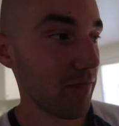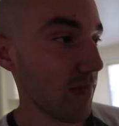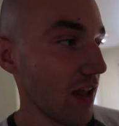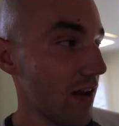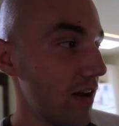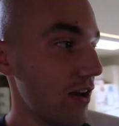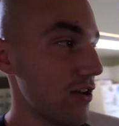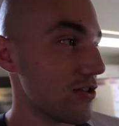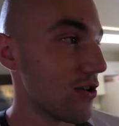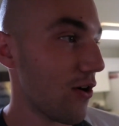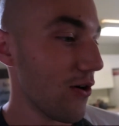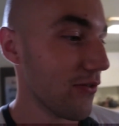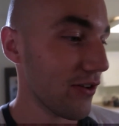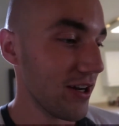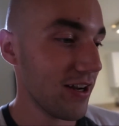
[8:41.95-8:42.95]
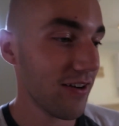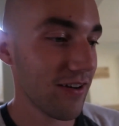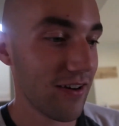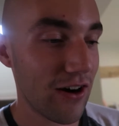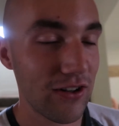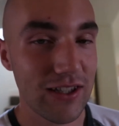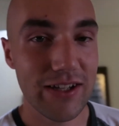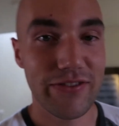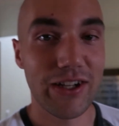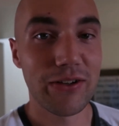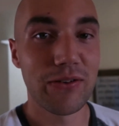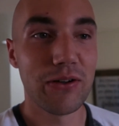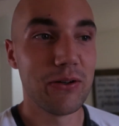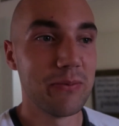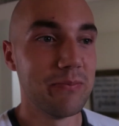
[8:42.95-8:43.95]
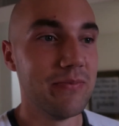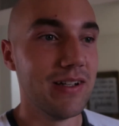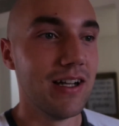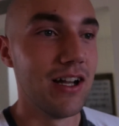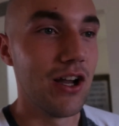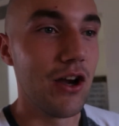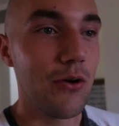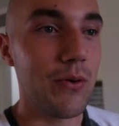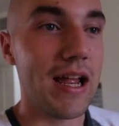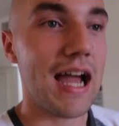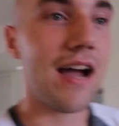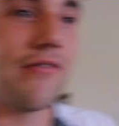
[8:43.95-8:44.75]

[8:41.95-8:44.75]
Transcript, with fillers: Oh so over here in our living room, we